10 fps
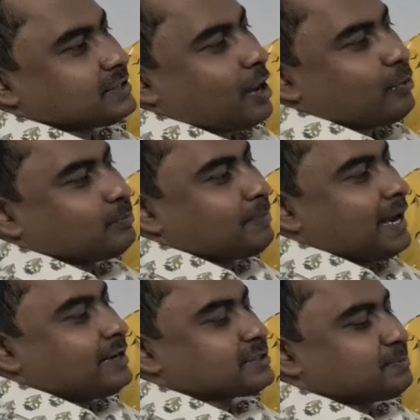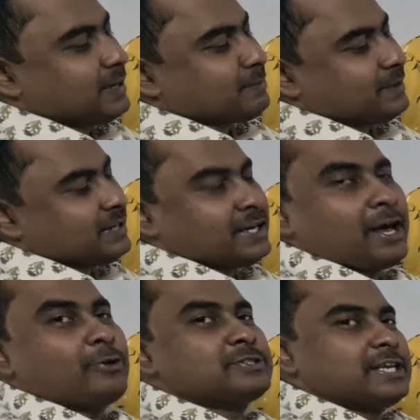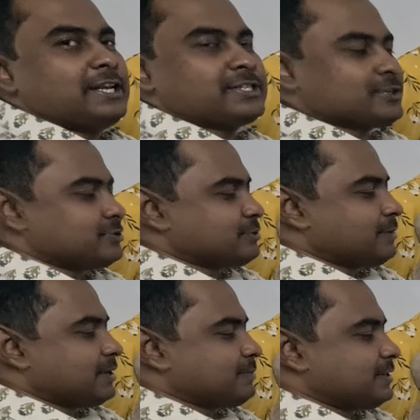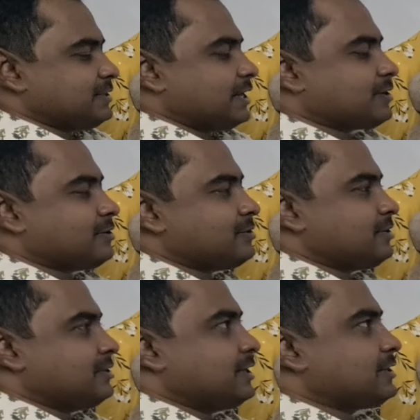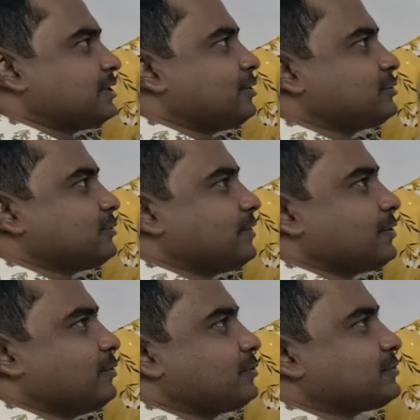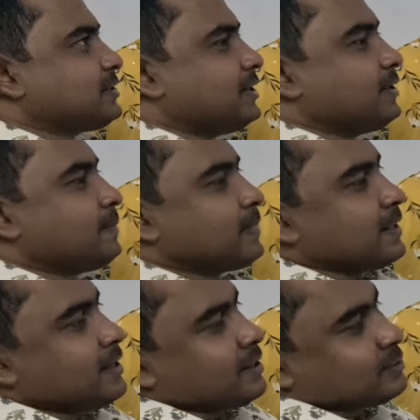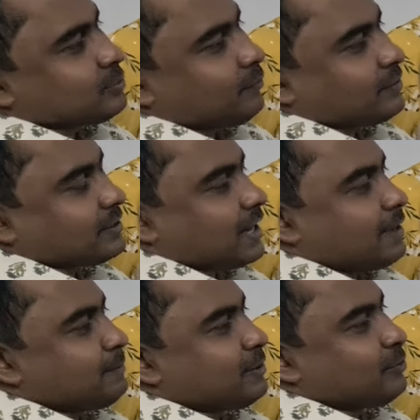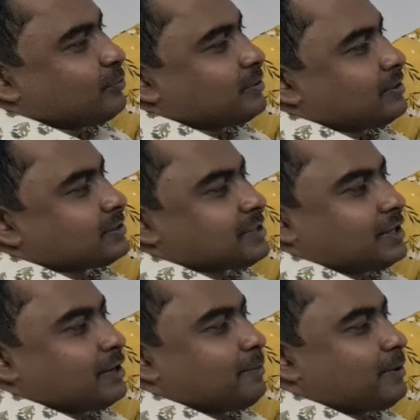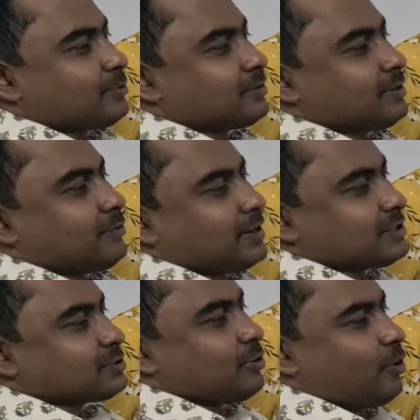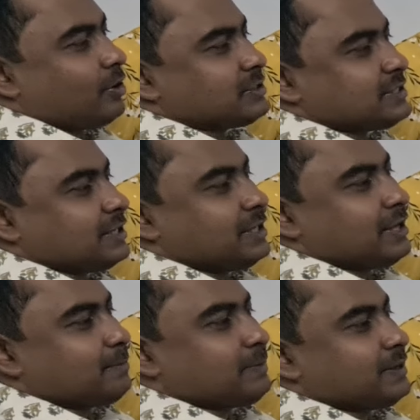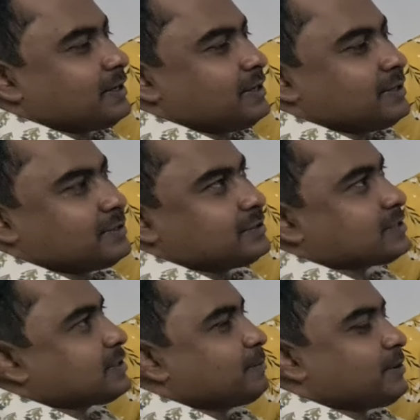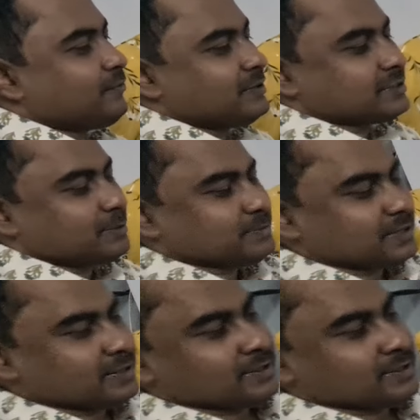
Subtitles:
how buyers make money and how sellers also make money. That thing also we are going to study. So for the timing, you study about what is call, CE and PE, just a brief description.